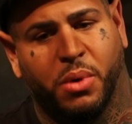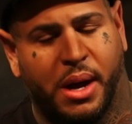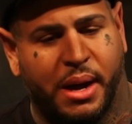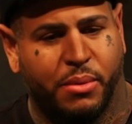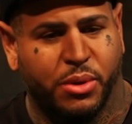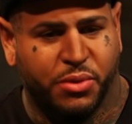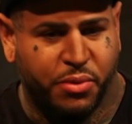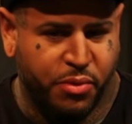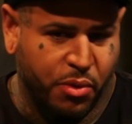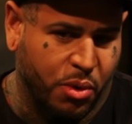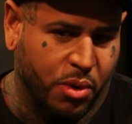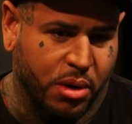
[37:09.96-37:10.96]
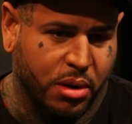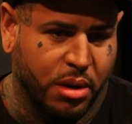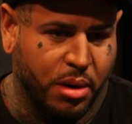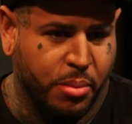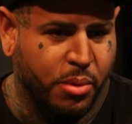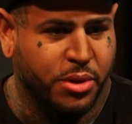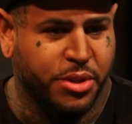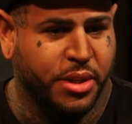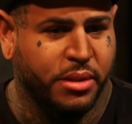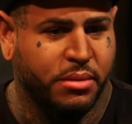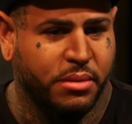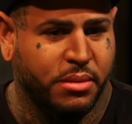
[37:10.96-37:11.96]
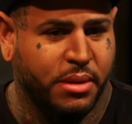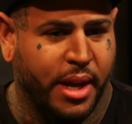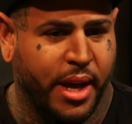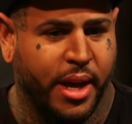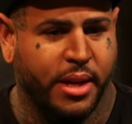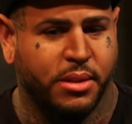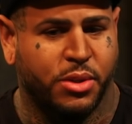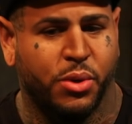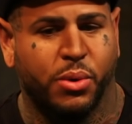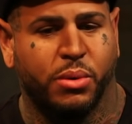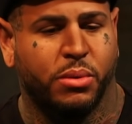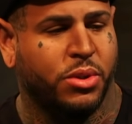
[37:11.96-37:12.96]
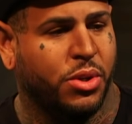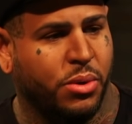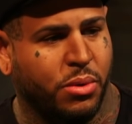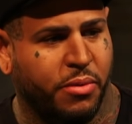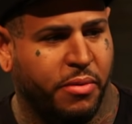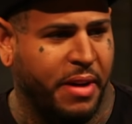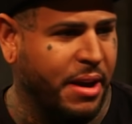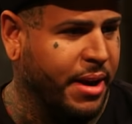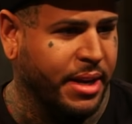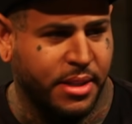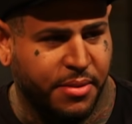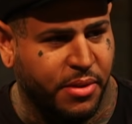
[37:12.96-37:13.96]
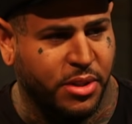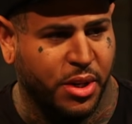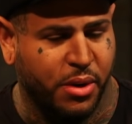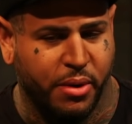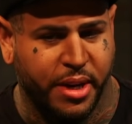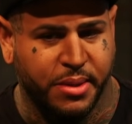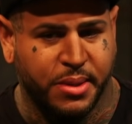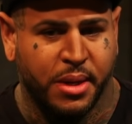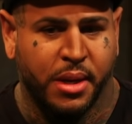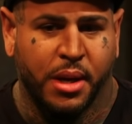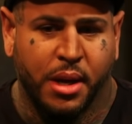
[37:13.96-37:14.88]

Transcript: I was for abortion, and to varying different degrees.